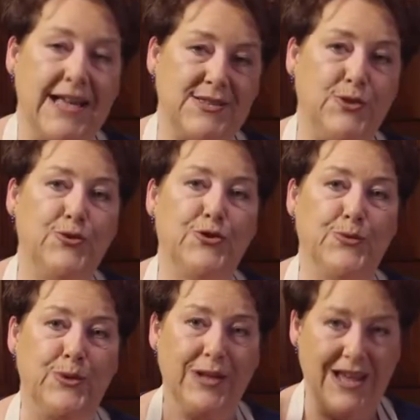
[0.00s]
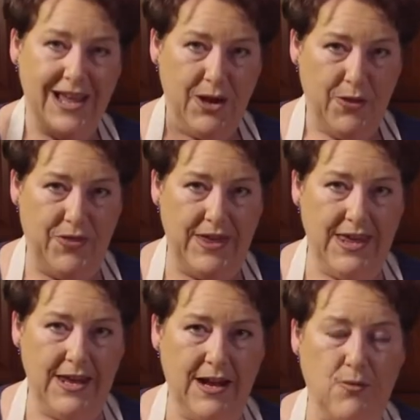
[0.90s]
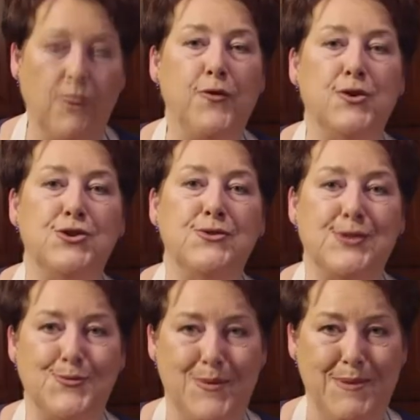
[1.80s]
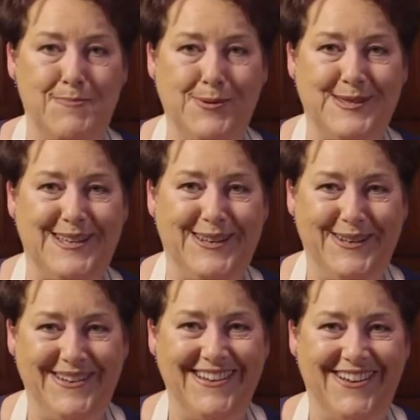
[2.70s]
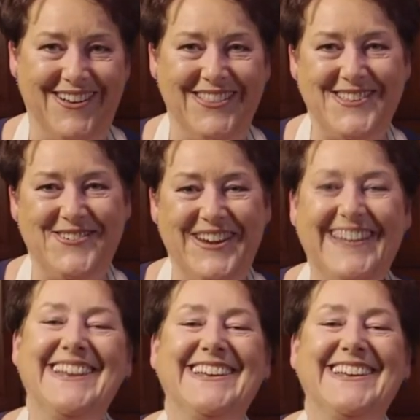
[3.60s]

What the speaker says: As usual, the conversions will be posted on the screen.